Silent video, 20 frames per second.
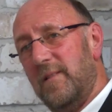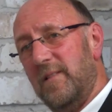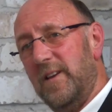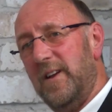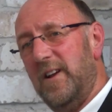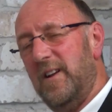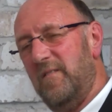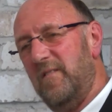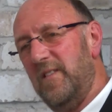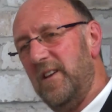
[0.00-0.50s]

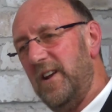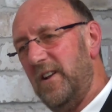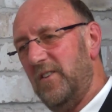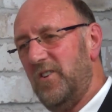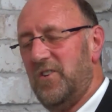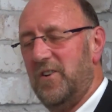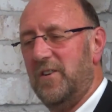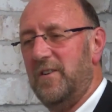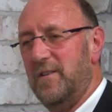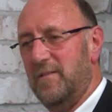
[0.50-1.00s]
they they'd
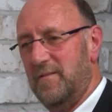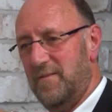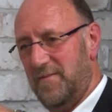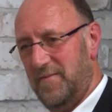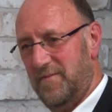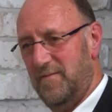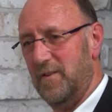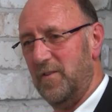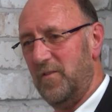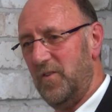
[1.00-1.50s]
sort of
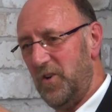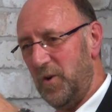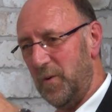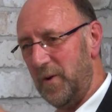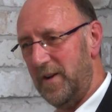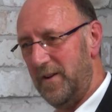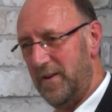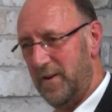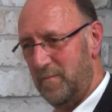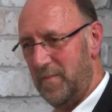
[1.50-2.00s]

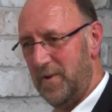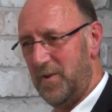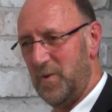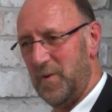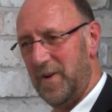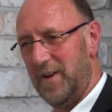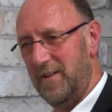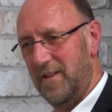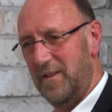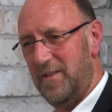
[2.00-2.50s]
fluctuated
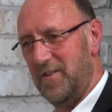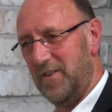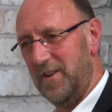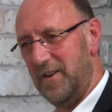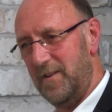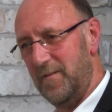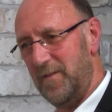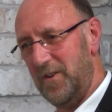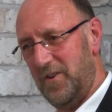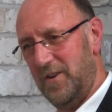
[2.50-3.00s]
between the
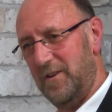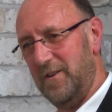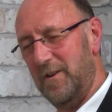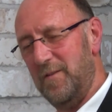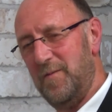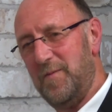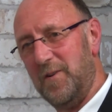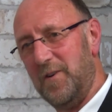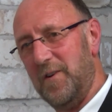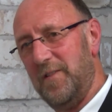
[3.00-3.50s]
third division
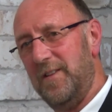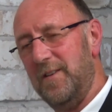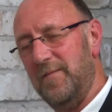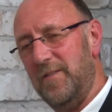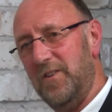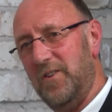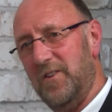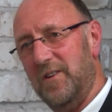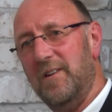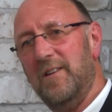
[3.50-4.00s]
and the fourth
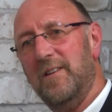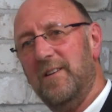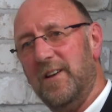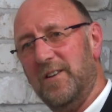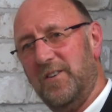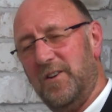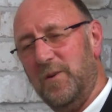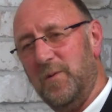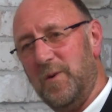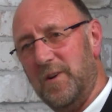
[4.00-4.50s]
division
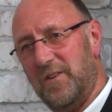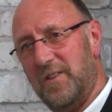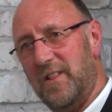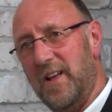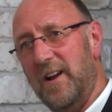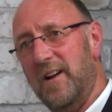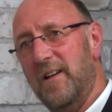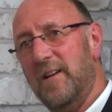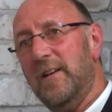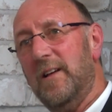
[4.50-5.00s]
as it was
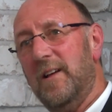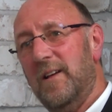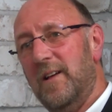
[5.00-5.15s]
then,